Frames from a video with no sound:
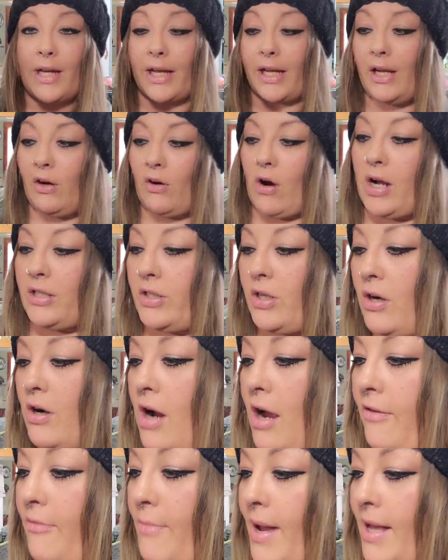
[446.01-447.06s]
I can cross her
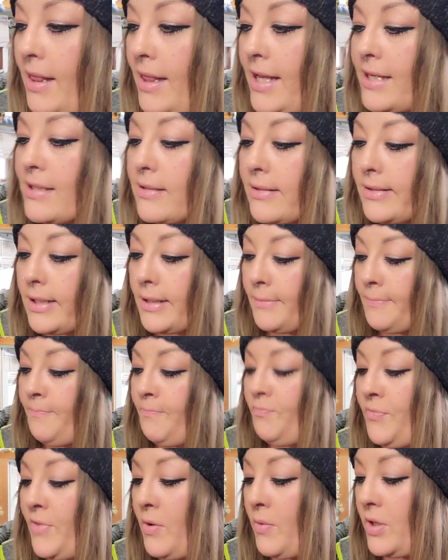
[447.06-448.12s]
off my list.
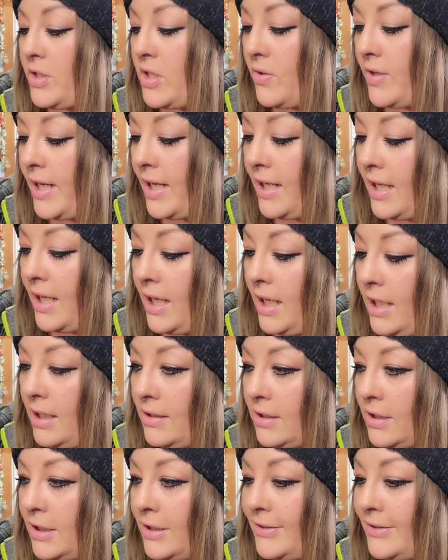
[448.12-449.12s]
Watch out, kitty kitty.